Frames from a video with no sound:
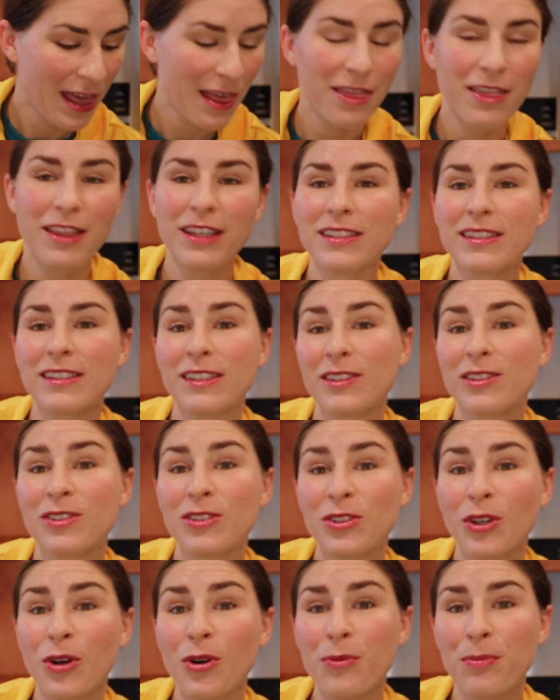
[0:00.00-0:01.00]
this
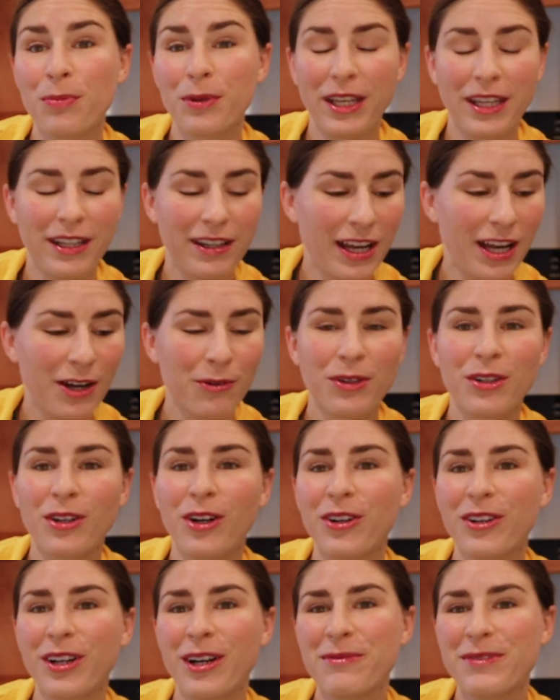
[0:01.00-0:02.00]
soap and how it
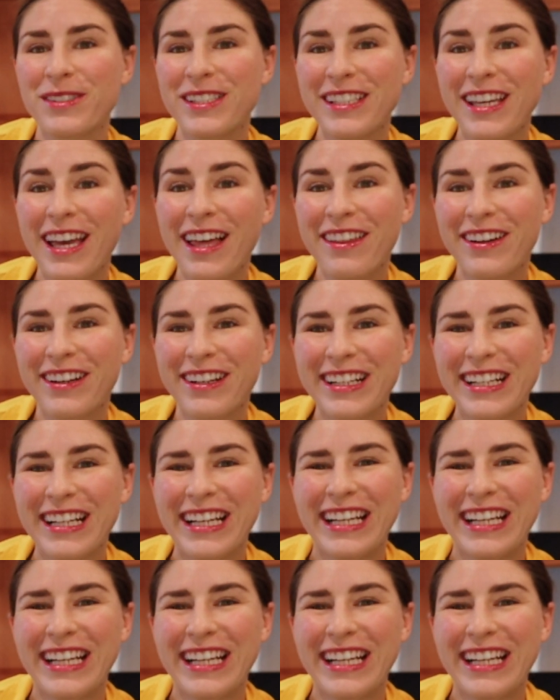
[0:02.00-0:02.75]
all comes together.